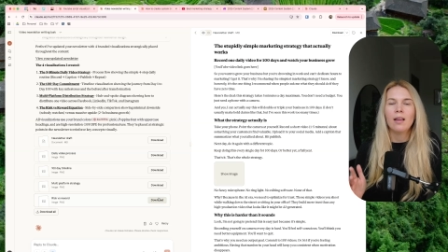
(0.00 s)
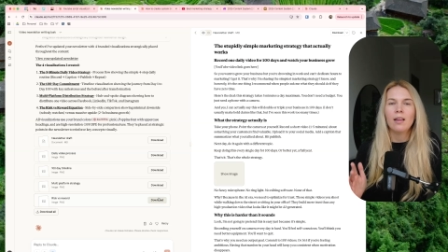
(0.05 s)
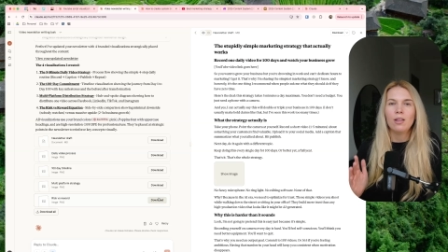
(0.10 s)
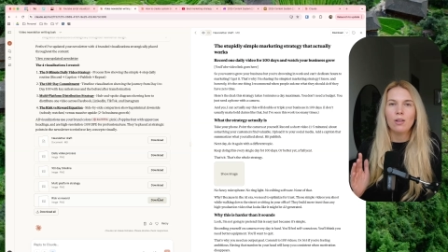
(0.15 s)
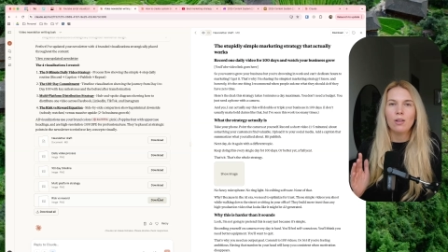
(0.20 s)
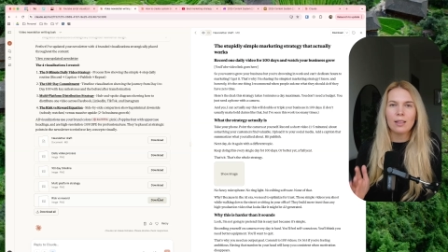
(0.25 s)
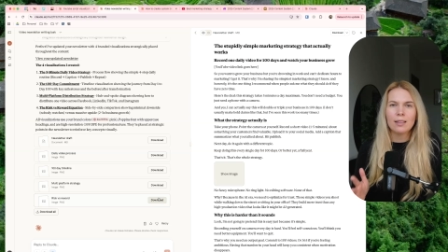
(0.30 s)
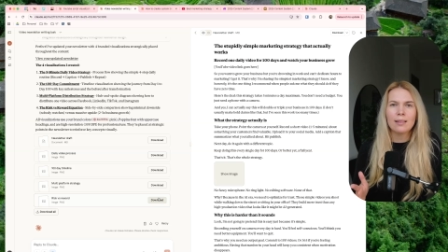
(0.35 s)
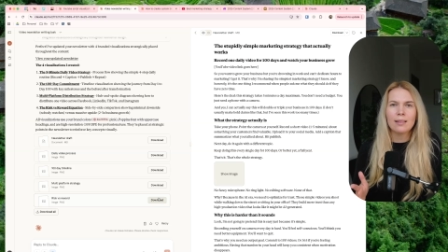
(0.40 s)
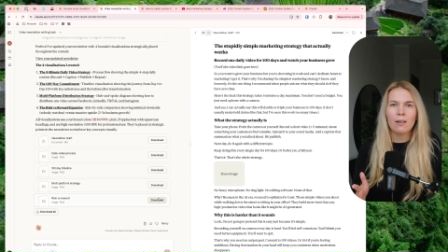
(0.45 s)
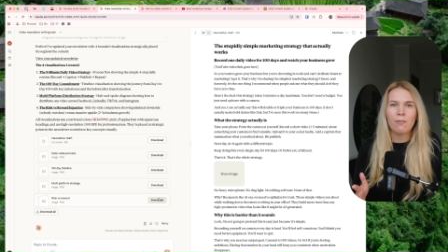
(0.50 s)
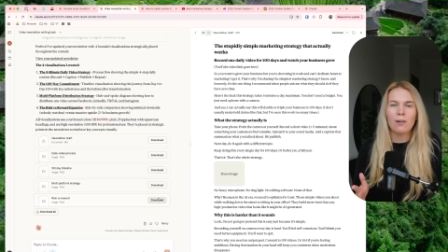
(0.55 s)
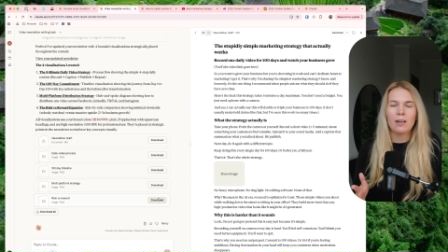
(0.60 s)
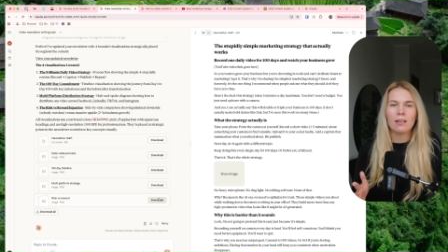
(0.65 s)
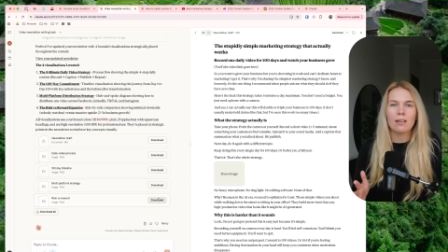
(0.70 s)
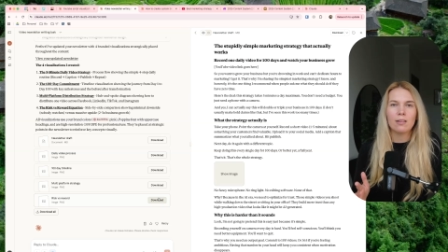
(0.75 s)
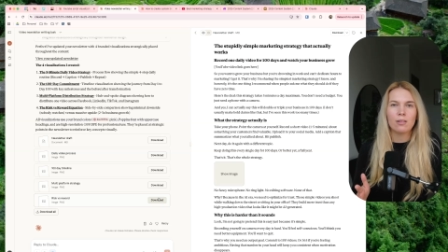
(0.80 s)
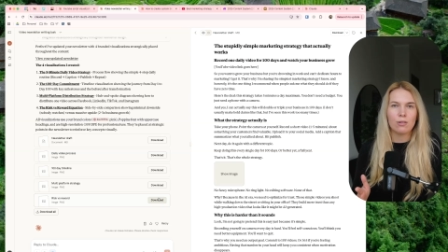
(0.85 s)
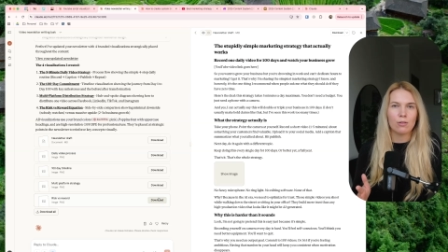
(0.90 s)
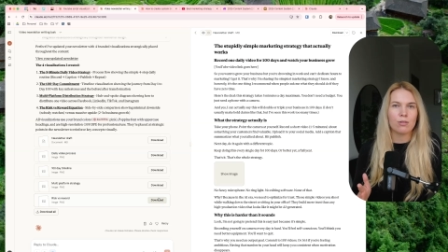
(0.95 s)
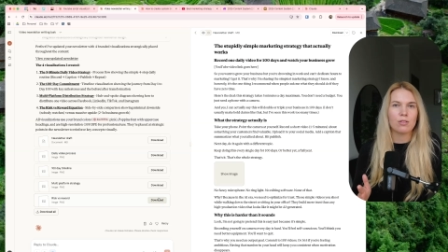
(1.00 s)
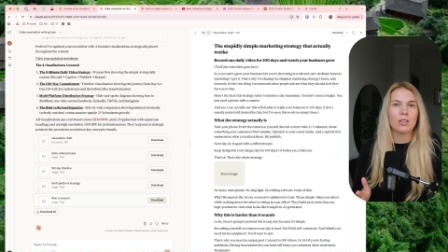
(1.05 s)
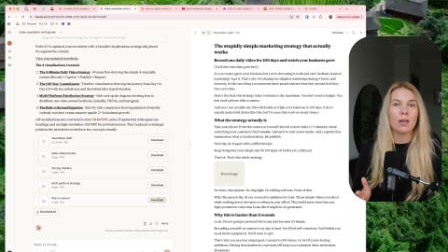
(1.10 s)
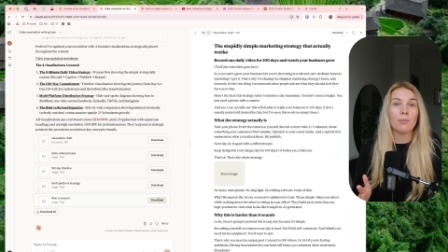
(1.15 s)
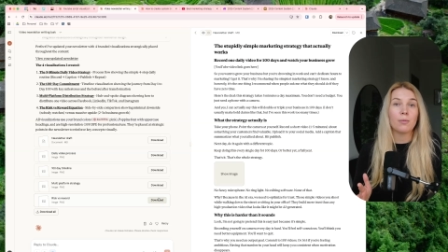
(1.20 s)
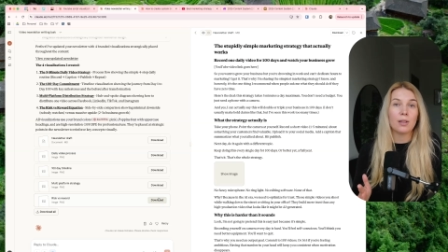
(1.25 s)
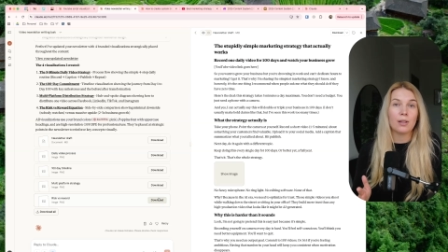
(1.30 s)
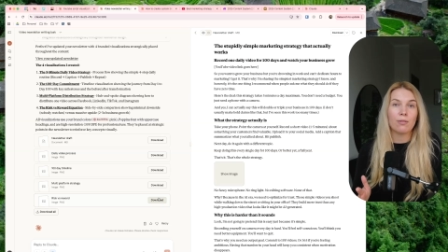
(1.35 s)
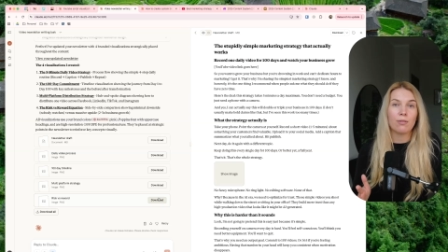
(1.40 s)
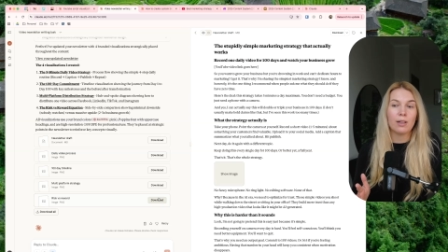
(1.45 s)
you can definitely do
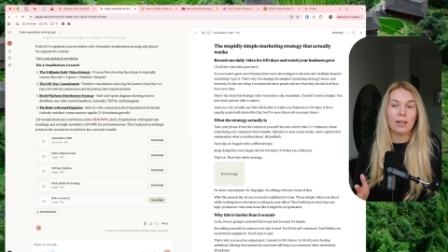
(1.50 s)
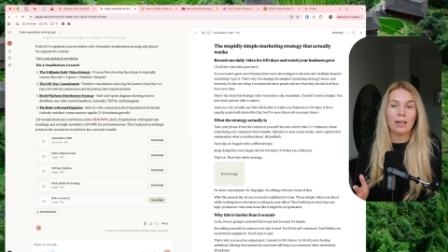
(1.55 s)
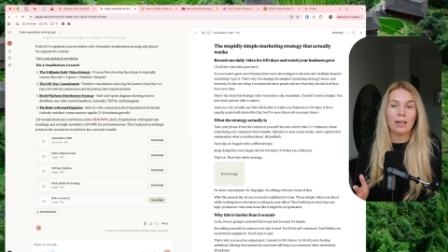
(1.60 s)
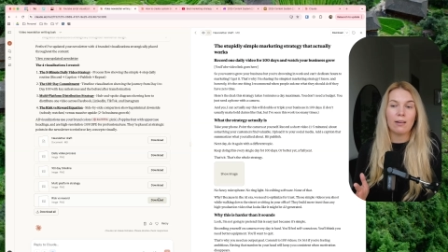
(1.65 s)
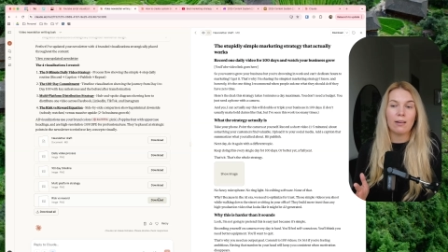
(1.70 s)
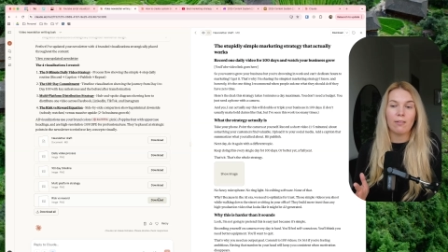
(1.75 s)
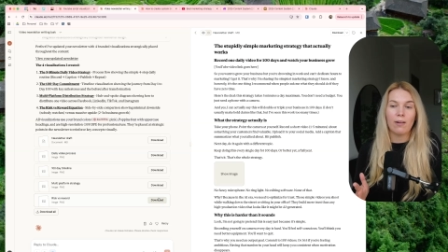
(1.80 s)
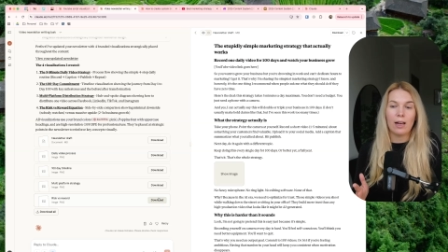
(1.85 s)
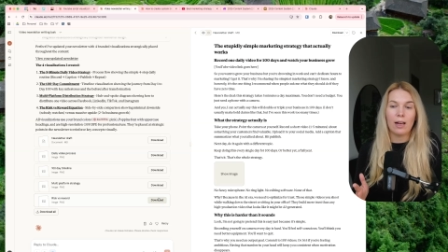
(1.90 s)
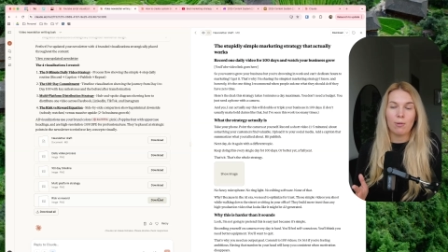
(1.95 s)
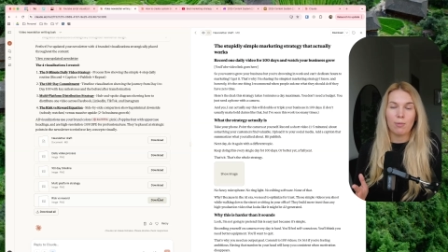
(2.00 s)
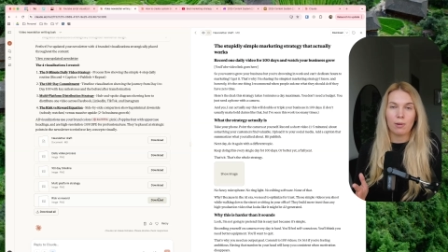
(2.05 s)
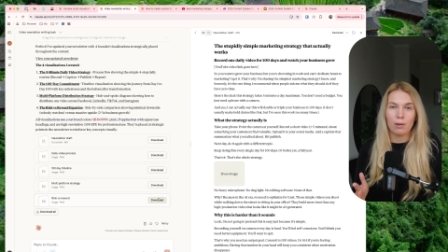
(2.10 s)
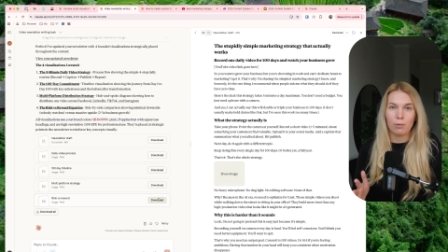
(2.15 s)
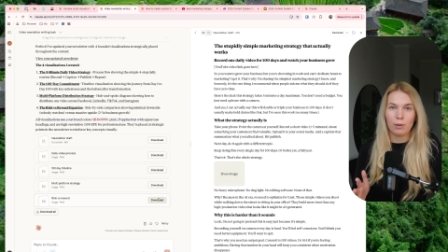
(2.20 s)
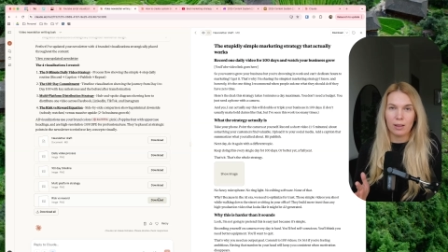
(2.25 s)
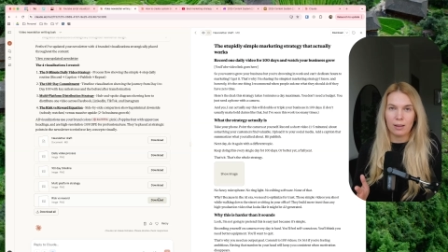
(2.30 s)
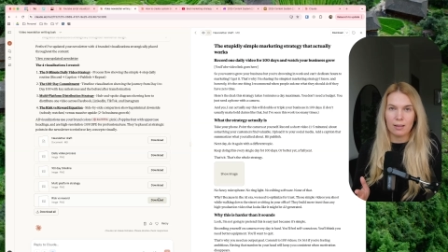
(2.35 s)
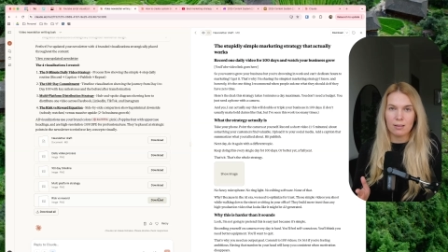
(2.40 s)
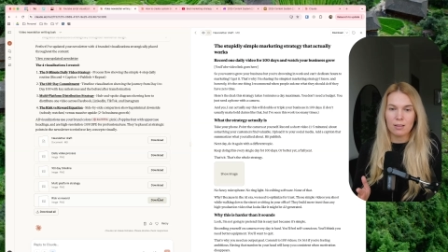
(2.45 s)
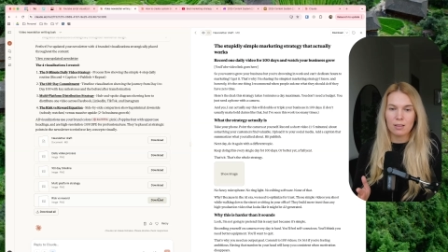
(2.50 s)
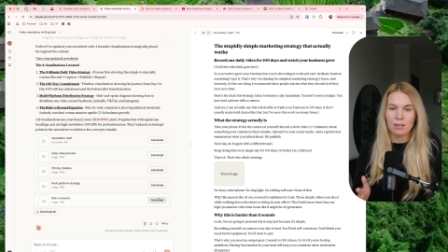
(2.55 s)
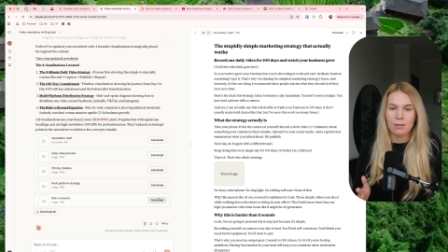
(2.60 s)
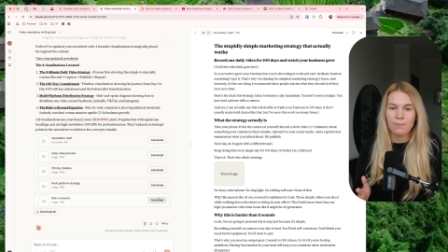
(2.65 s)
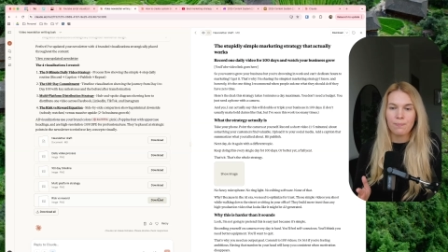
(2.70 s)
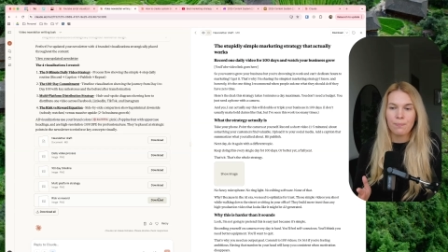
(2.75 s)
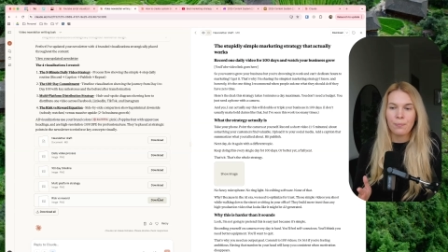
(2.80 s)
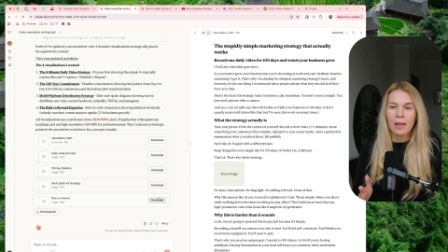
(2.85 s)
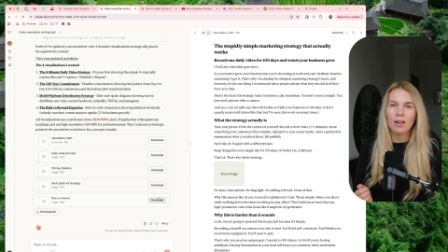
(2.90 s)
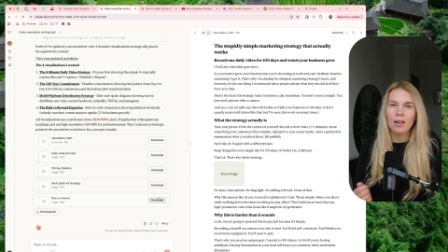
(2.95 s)
something really valuable with this.